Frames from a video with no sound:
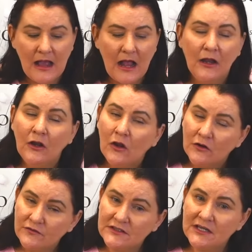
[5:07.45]
A lot
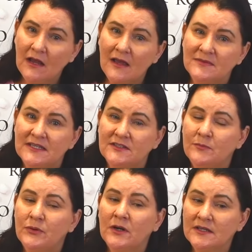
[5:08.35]
of the times it's
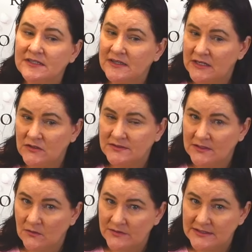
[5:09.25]
the products that they're using
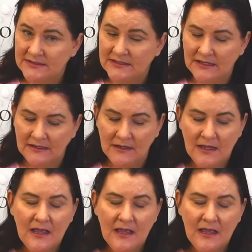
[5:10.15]
on their skin.